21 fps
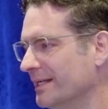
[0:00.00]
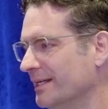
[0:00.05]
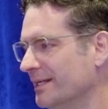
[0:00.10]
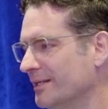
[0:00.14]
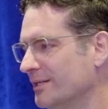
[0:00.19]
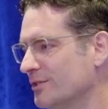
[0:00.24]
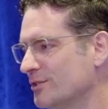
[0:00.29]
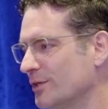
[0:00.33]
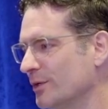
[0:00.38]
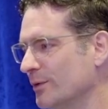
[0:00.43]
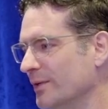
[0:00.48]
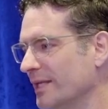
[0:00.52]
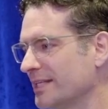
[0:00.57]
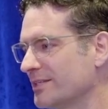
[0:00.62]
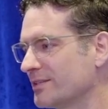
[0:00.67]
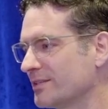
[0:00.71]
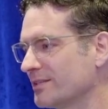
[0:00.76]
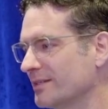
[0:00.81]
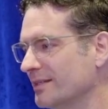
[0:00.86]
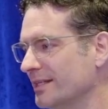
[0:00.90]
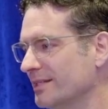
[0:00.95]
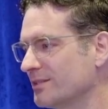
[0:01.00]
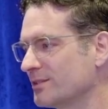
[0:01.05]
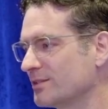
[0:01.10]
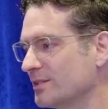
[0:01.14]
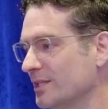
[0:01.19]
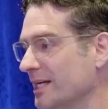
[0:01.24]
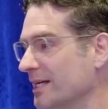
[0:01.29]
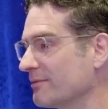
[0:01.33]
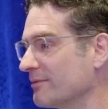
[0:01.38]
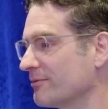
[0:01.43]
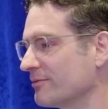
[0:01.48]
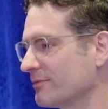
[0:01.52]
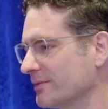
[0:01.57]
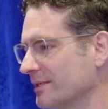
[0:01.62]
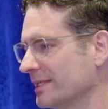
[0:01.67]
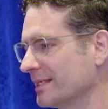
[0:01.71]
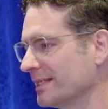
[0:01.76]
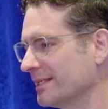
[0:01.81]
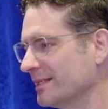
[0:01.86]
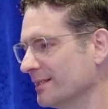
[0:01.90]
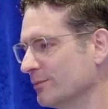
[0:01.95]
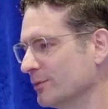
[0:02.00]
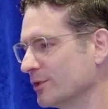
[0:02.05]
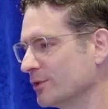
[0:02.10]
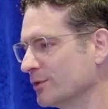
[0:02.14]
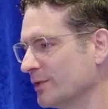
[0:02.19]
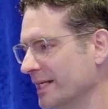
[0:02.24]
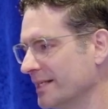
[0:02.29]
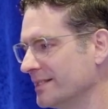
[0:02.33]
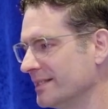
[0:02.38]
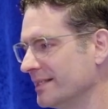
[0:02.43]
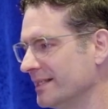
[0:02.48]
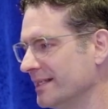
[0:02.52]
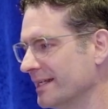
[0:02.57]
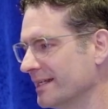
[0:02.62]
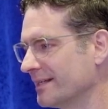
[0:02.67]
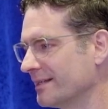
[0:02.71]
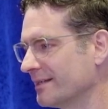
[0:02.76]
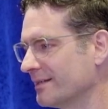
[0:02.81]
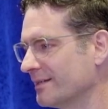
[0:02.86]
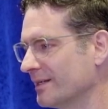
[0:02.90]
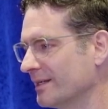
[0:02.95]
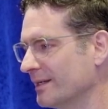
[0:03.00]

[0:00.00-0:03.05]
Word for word: So that's, it's tough. Uh, we're trying to get,